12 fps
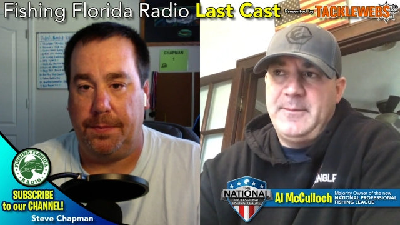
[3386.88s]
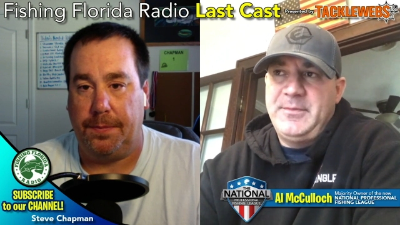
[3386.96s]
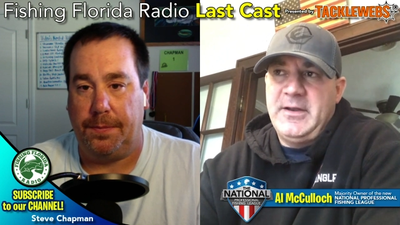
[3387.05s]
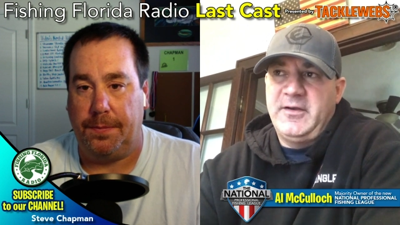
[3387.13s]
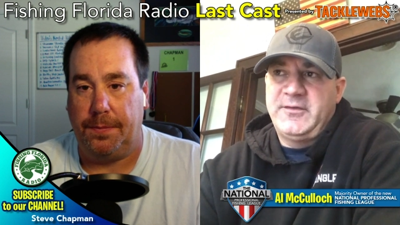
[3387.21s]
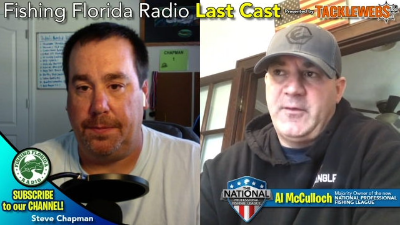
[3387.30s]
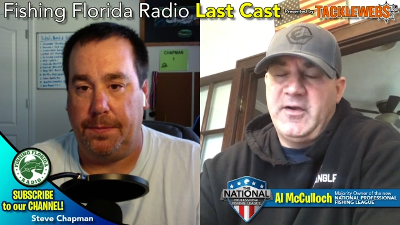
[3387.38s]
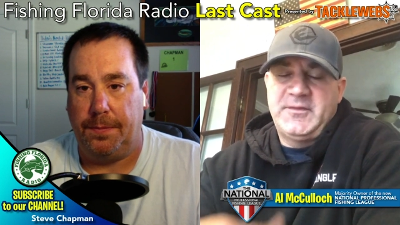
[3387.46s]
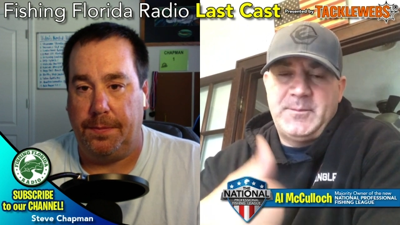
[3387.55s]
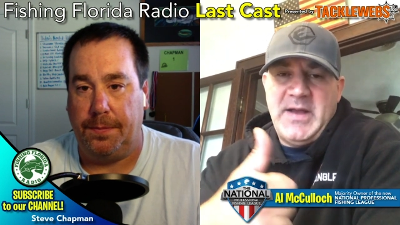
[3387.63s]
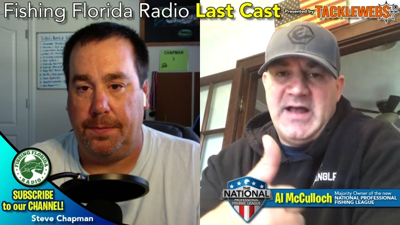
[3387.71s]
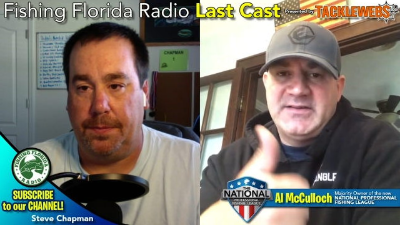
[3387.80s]
Speaker 1: up there as far
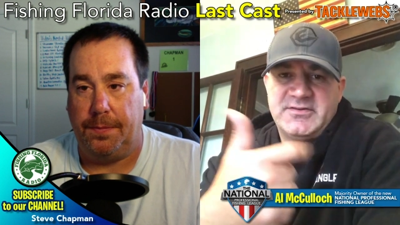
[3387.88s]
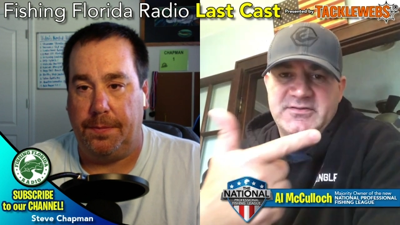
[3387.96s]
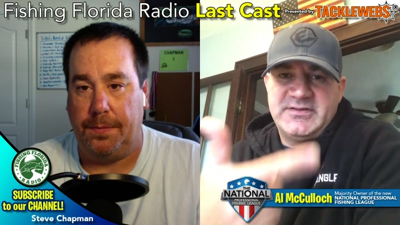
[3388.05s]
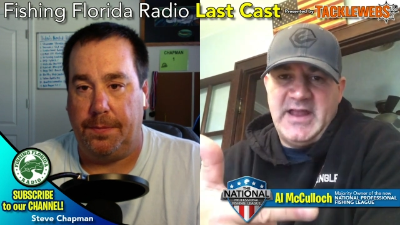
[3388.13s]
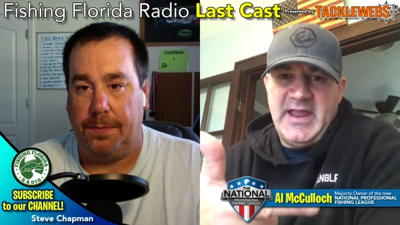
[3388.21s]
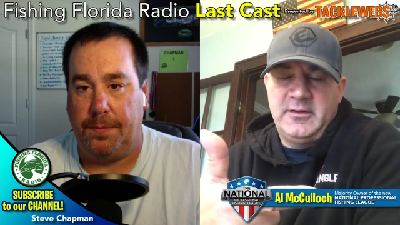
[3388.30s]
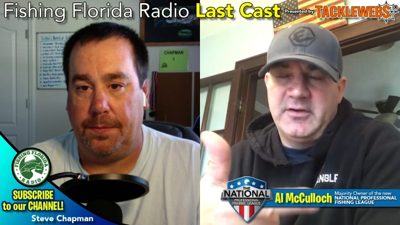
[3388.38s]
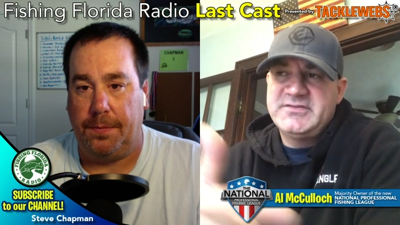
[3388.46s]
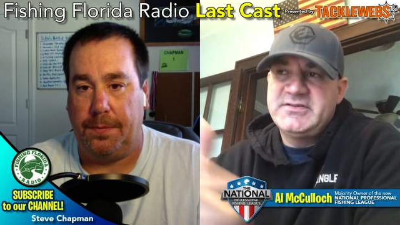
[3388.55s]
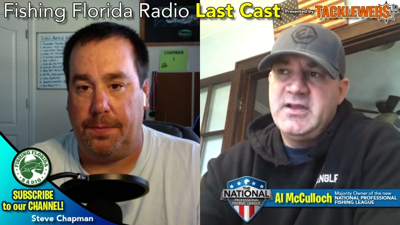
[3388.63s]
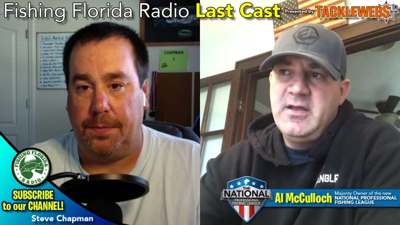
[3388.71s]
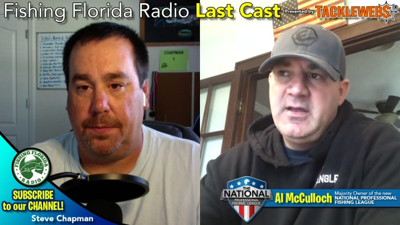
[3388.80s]
as sponsors and
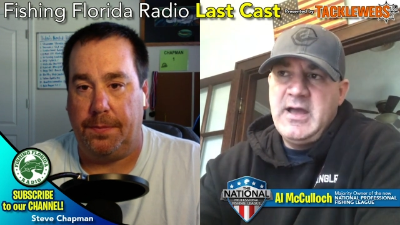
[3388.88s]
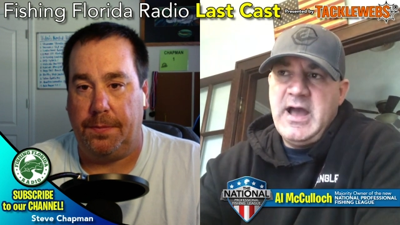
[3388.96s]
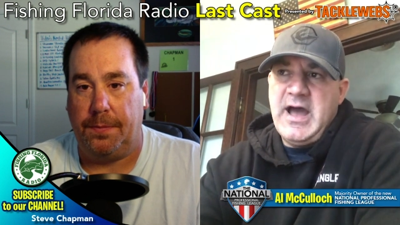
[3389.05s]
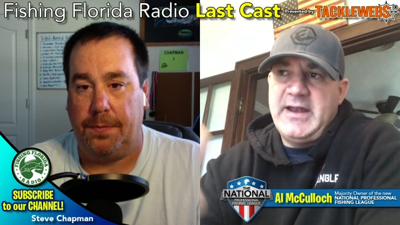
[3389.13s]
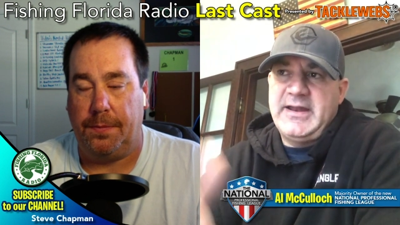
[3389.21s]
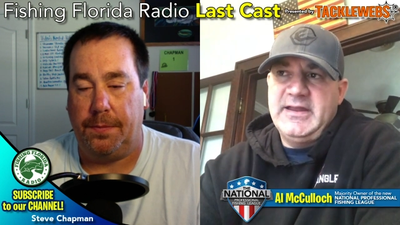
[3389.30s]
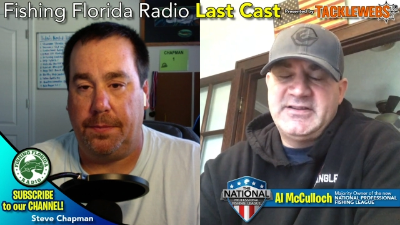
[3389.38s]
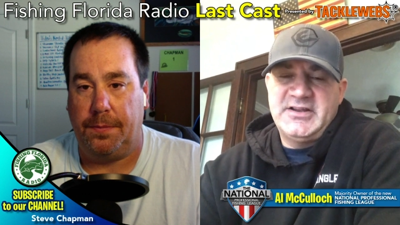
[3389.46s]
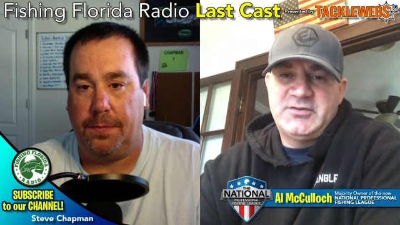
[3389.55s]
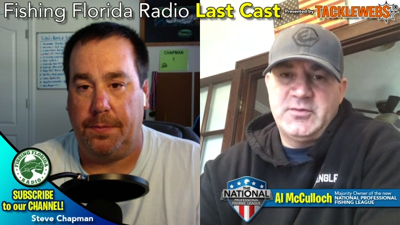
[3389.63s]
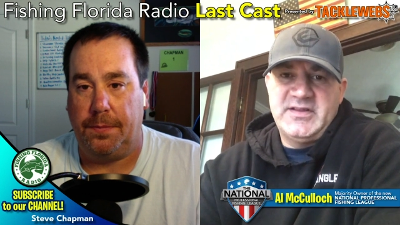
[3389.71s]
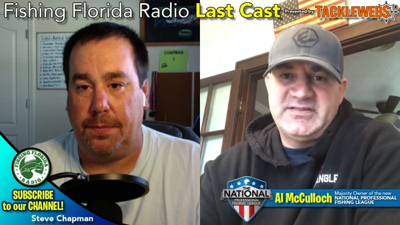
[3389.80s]
anglers, how to get in
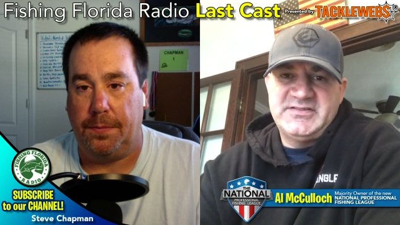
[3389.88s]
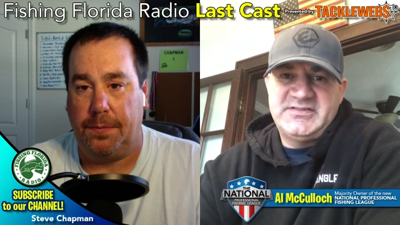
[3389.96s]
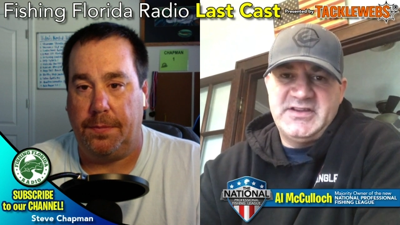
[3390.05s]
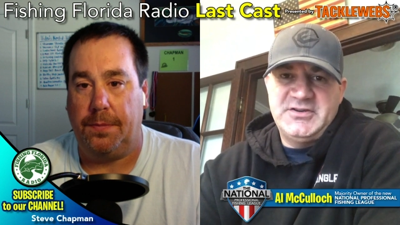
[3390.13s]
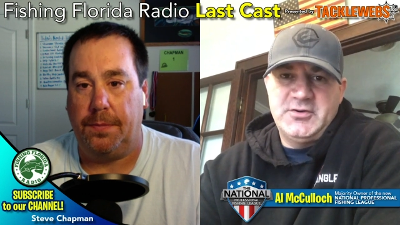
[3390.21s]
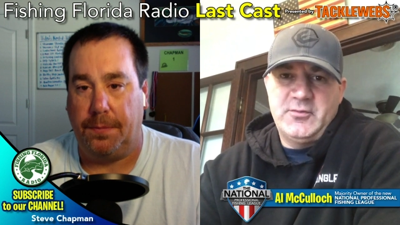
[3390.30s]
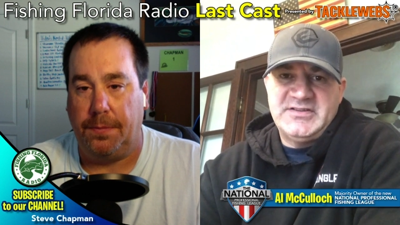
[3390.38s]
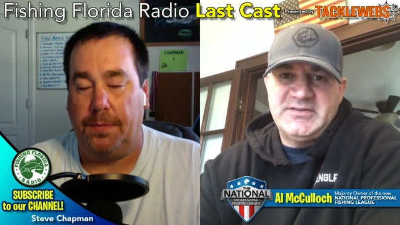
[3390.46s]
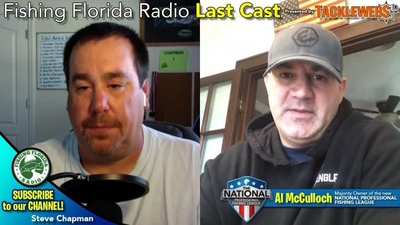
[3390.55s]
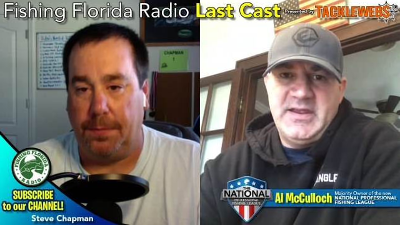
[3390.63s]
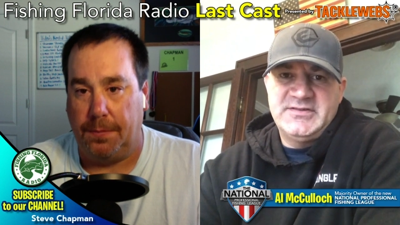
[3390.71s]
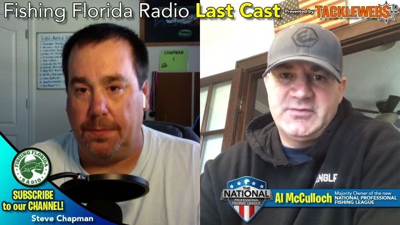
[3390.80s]
touch with us and send your
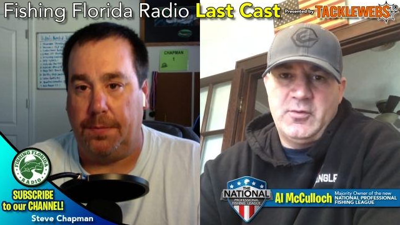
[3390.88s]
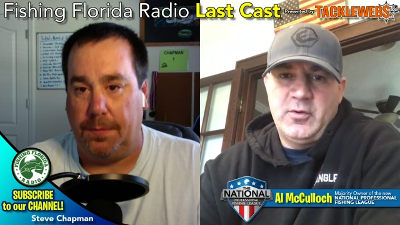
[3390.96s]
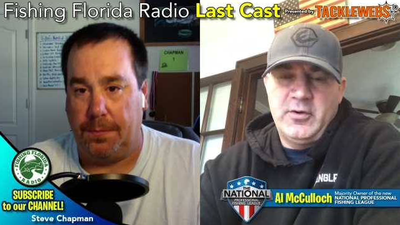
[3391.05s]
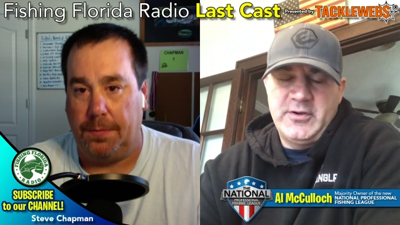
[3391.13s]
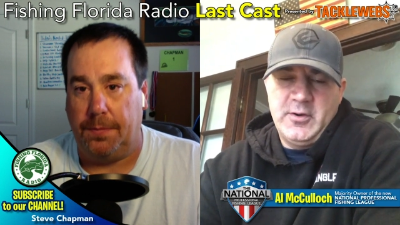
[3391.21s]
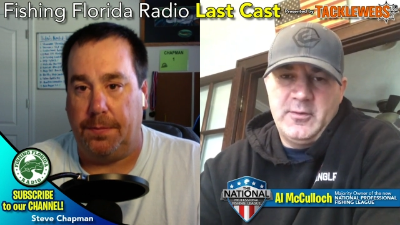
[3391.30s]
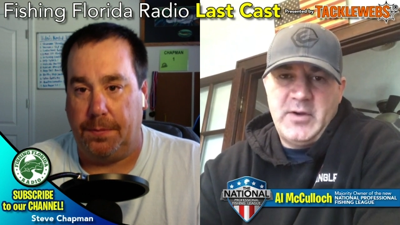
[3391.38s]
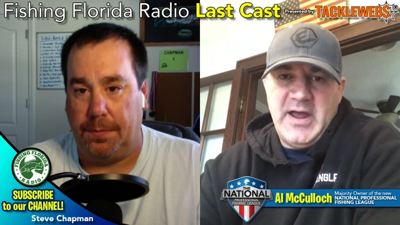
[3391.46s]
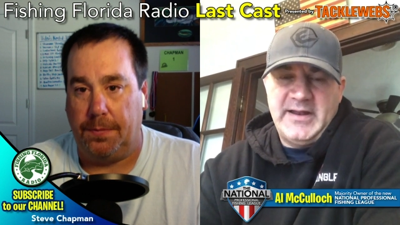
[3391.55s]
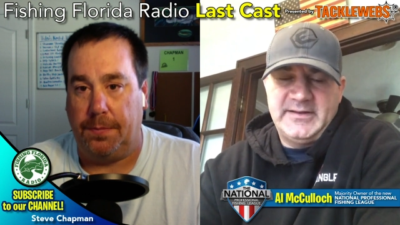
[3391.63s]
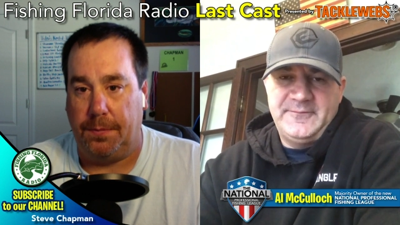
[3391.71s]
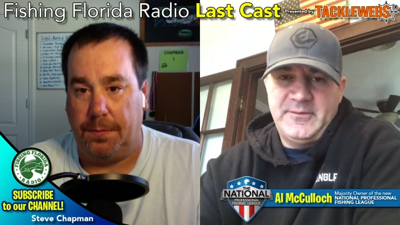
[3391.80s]
resumes or your
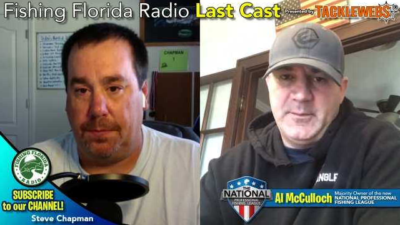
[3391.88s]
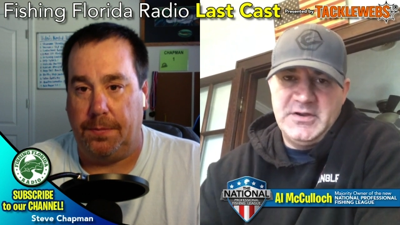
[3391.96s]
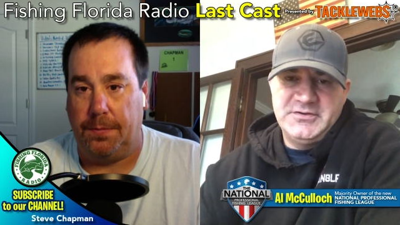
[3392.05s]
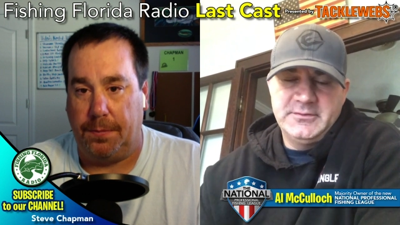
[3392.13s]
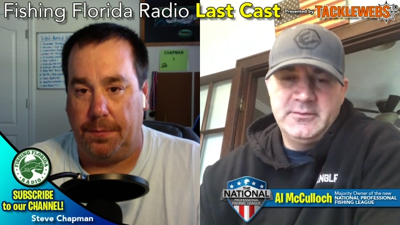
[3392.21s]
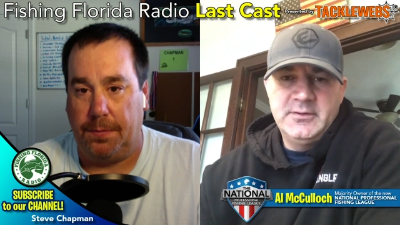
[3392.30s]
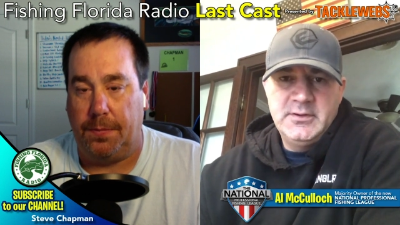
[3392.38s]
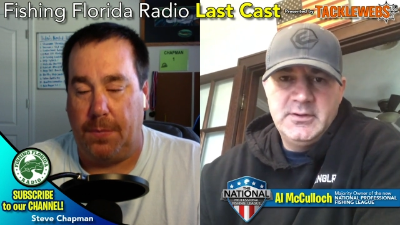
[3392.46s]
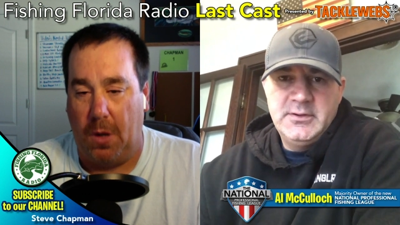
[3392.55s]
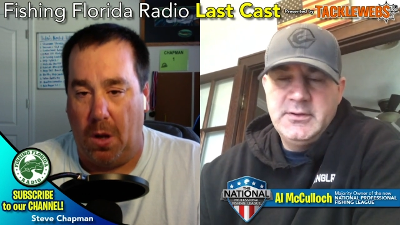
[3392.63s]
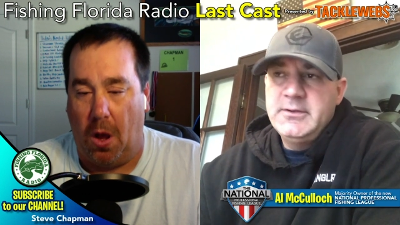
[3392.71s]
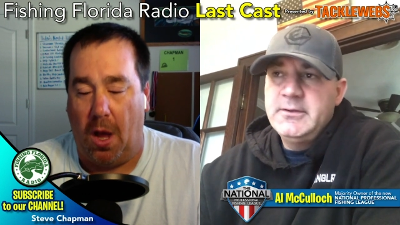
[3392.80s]
product information.
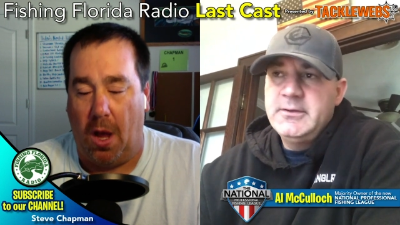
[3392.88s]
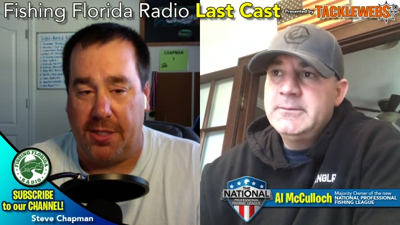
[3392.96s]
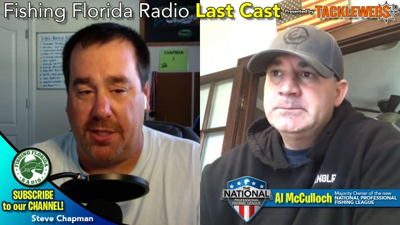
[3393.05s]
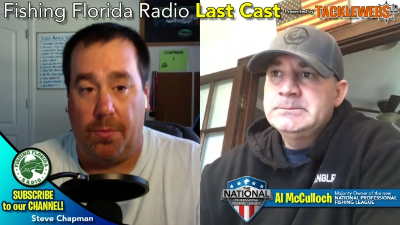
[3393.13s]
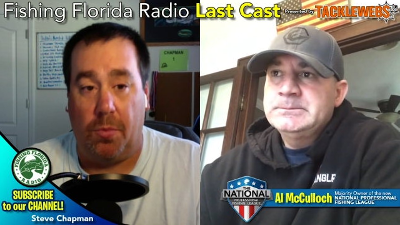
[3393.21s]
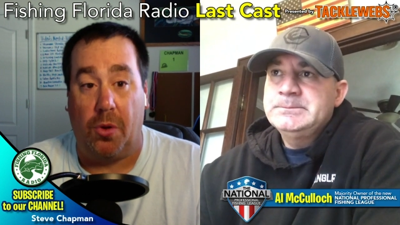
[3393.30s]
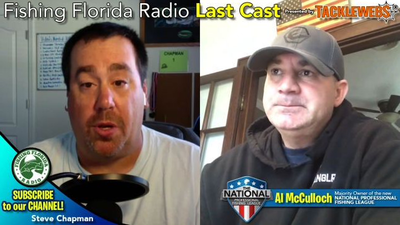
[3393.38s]
Speaker 2: Awesome. Well,